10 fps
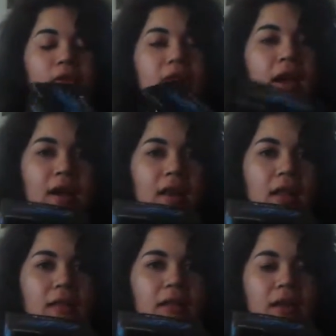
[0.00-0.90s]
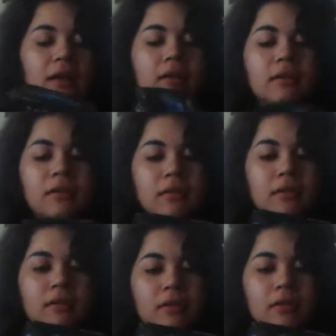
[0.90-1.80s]
so it's kind of like that.
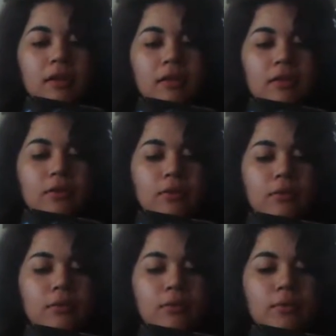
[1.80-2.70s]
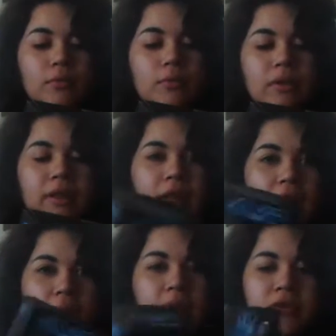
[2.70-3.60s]
So it's
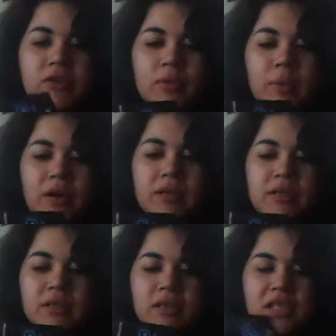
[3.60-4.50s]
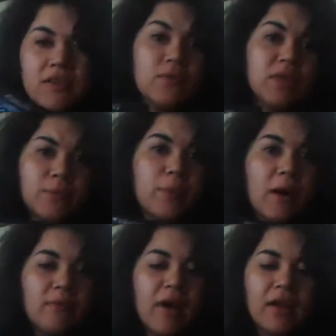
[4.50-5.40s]
like a mystery box because even with the
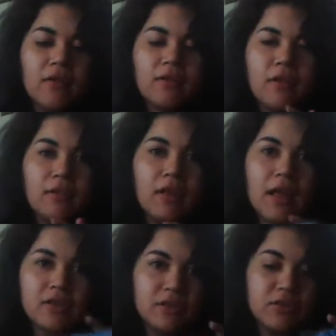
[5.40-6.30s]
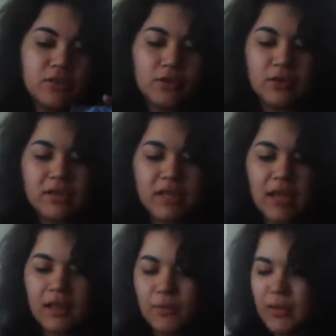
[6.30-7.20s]
pop vinyl, they'll actually show you
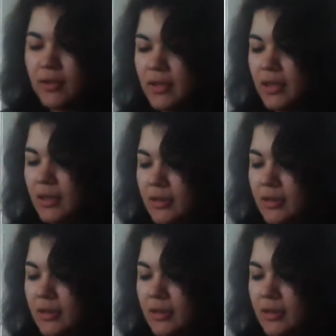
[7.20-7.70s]
exactly what you get.